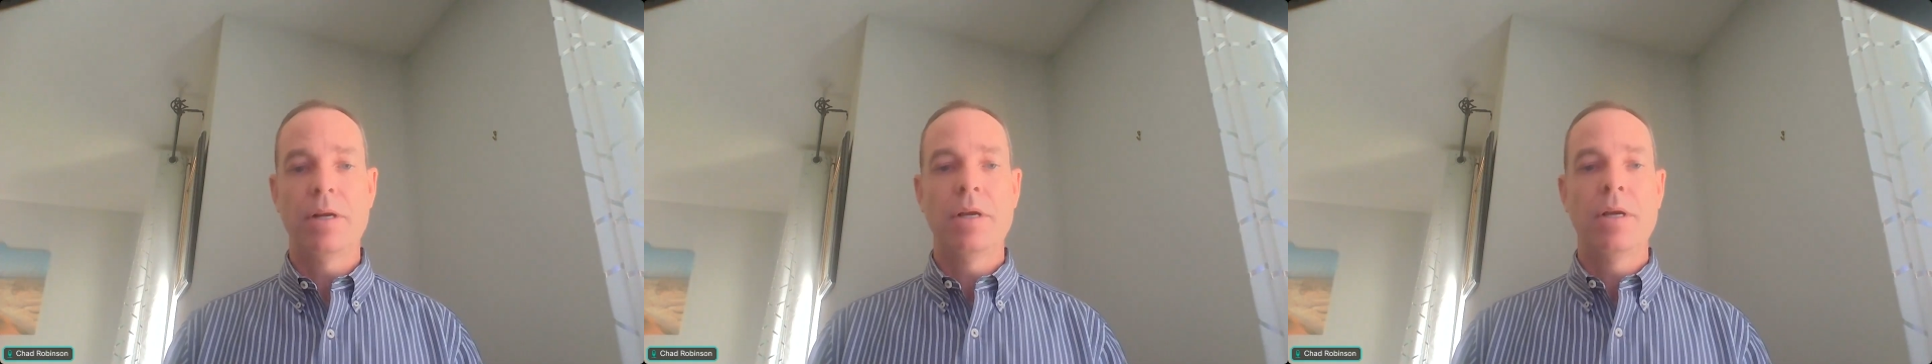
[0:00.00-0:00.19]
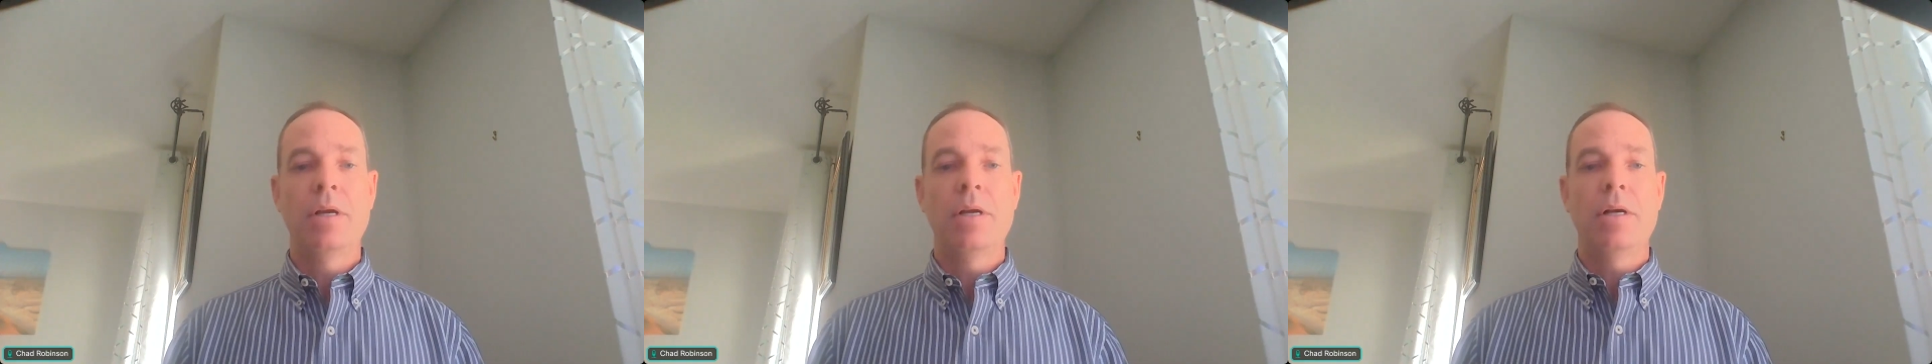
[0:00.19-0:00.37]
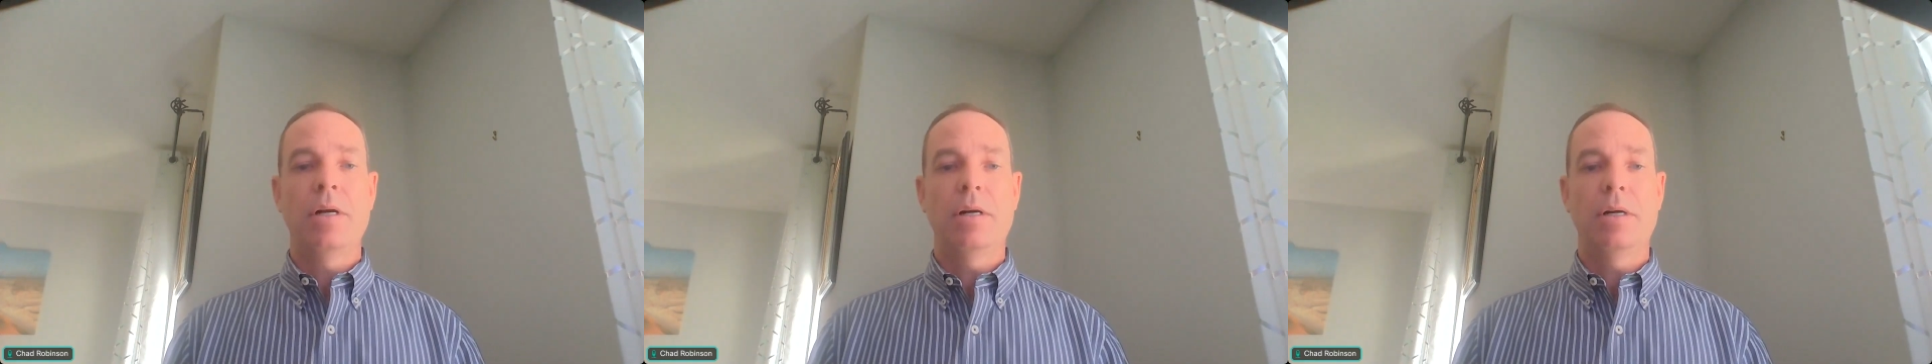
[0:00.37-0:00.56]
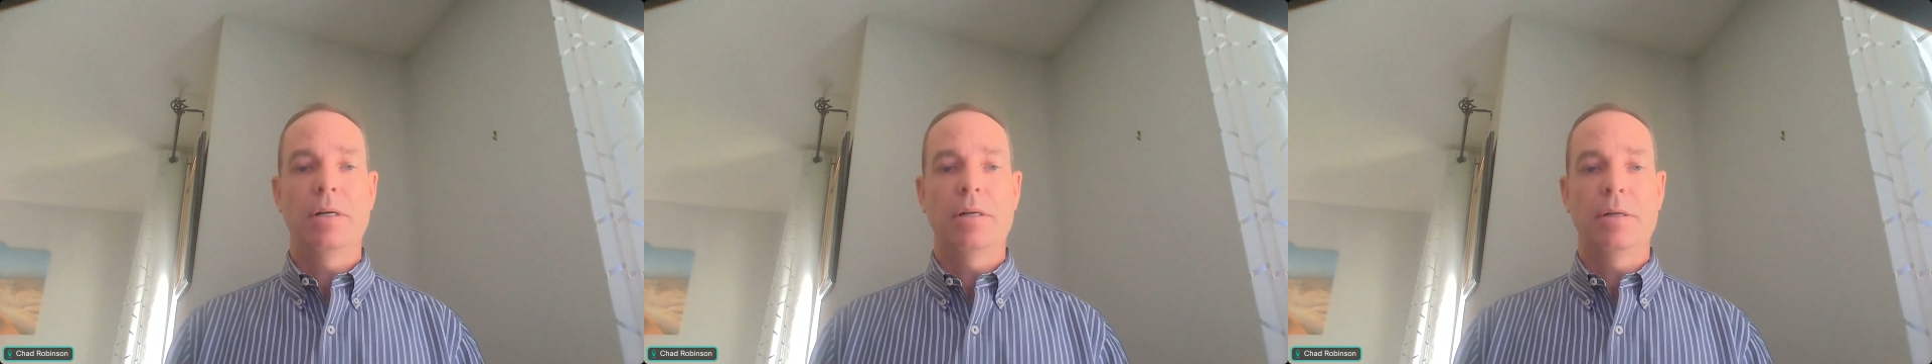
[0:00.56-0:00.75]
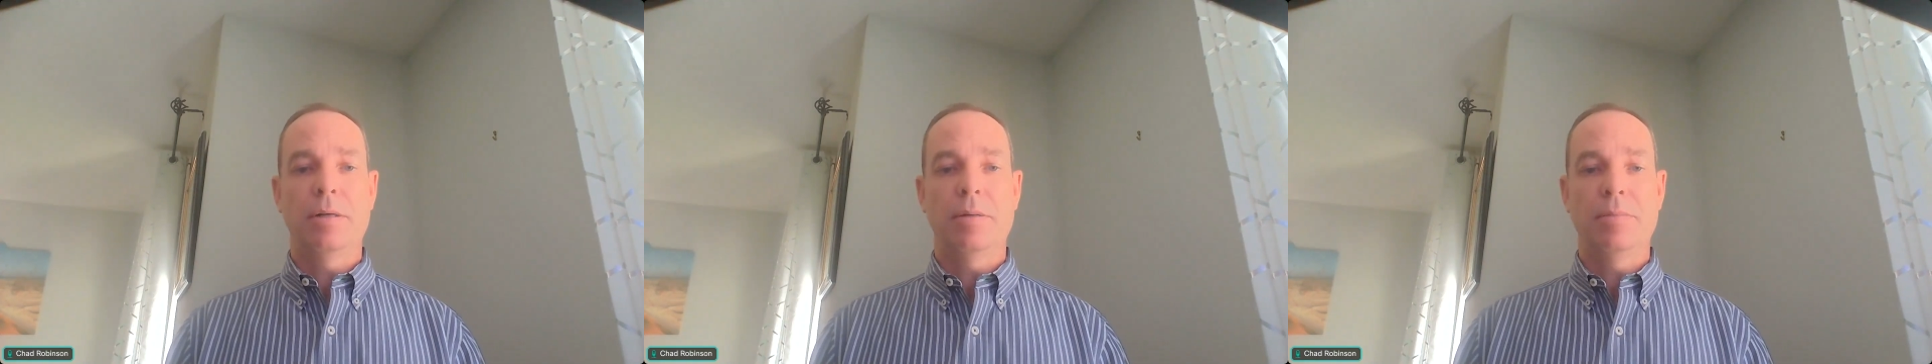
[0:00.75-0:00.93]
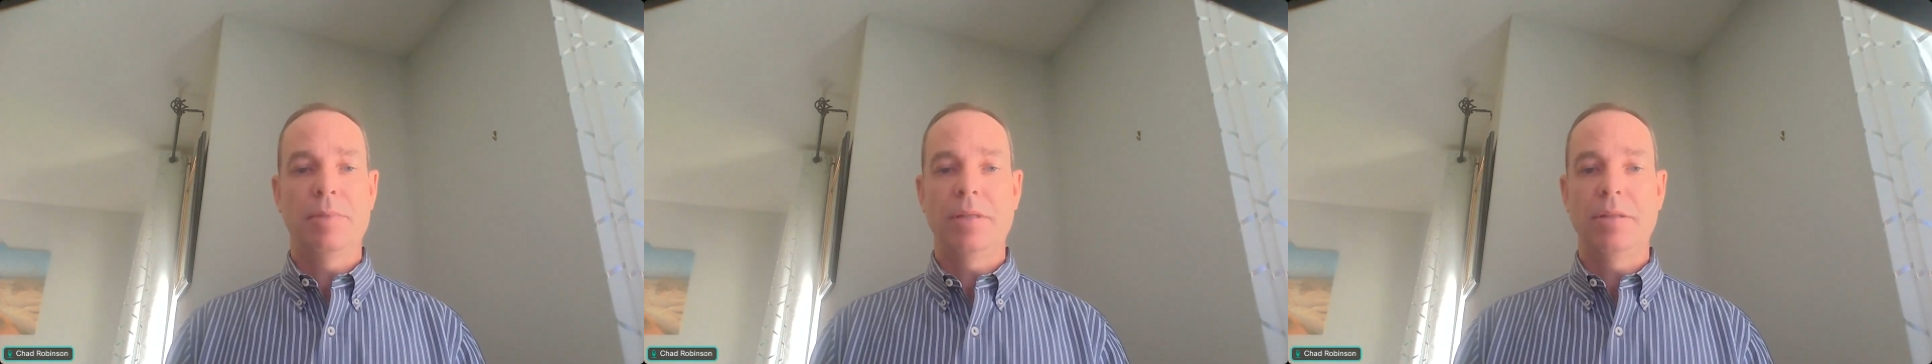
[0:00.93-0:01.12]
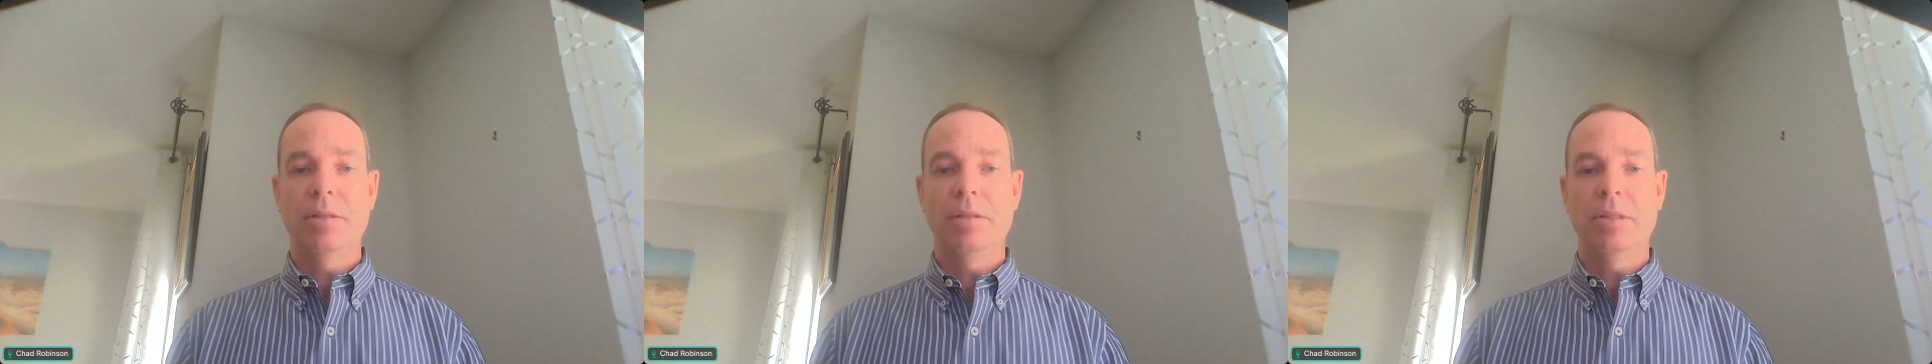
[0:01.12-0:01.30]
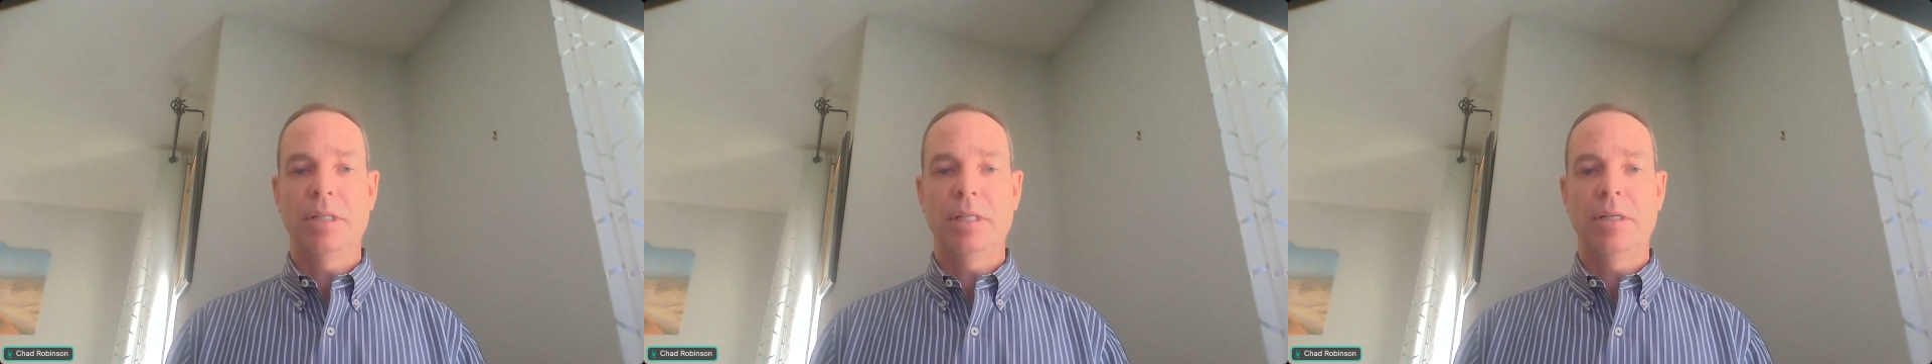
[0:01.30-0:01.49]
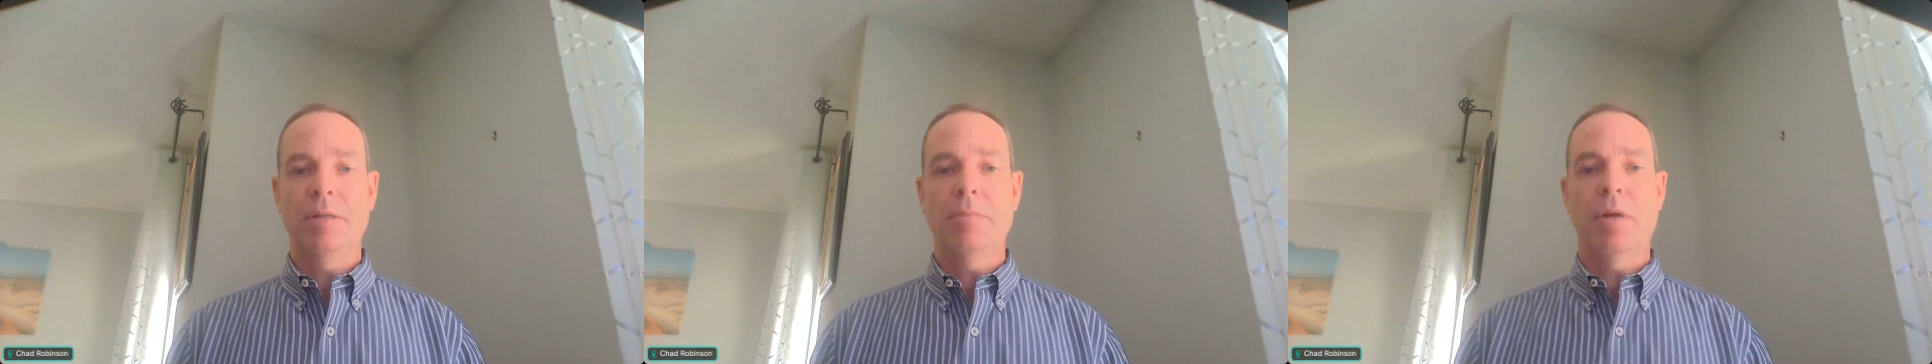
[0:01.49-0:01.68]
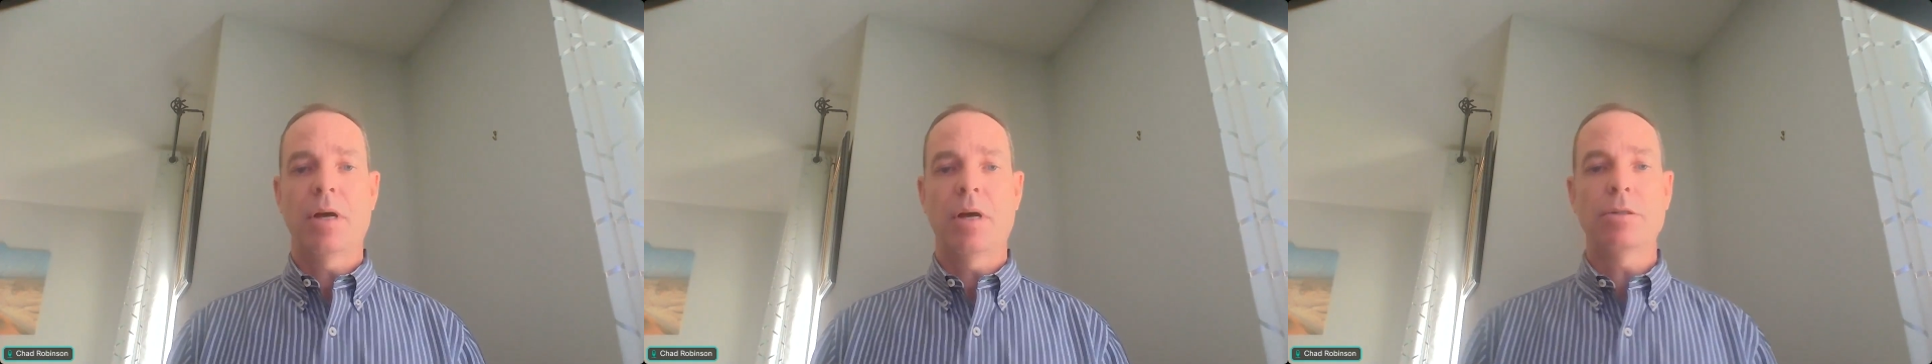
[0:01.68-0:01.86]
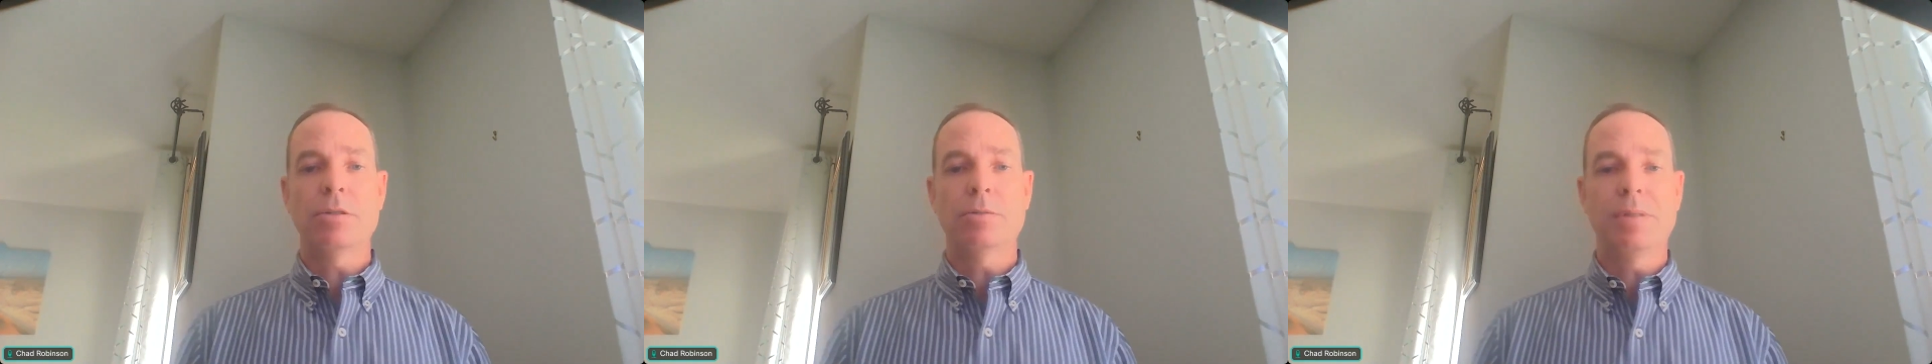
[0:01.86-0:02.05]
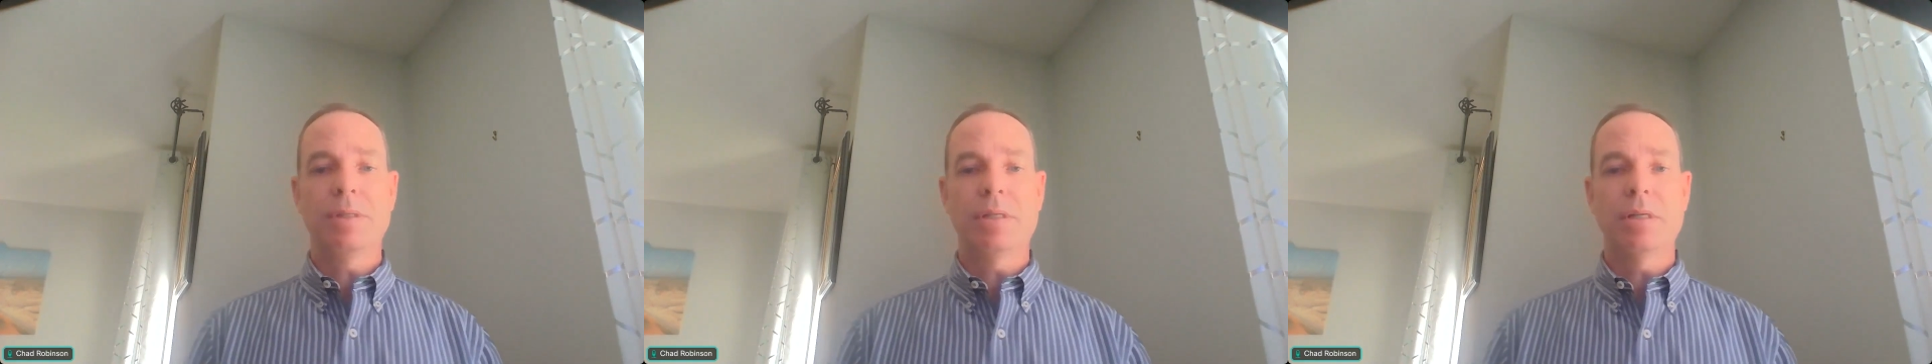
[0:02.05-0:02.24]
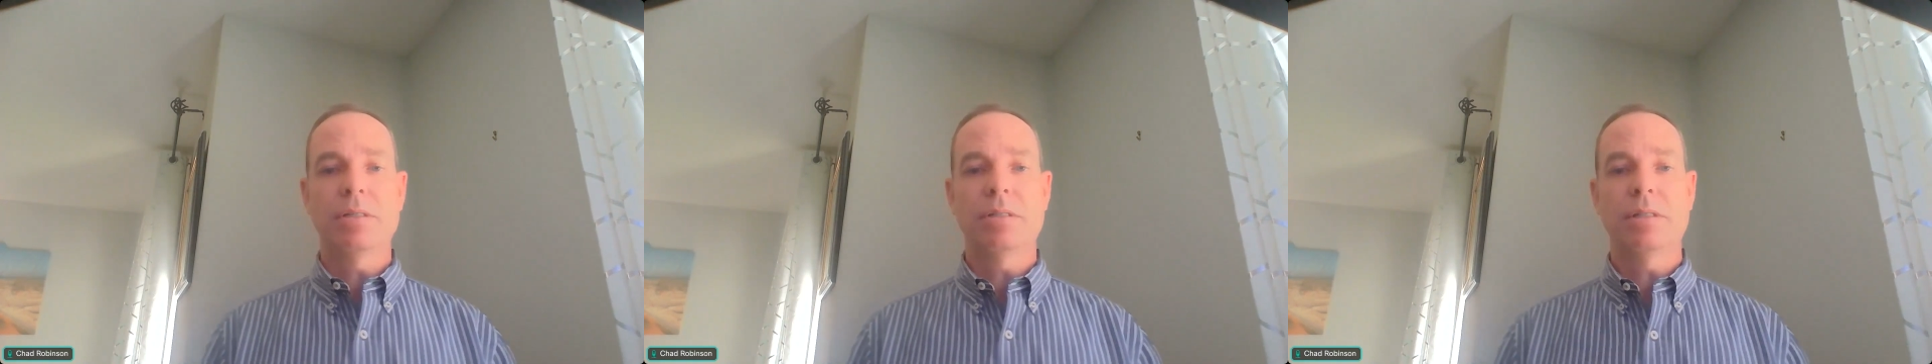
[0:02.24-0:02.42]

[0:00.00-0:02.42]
than the linear models because it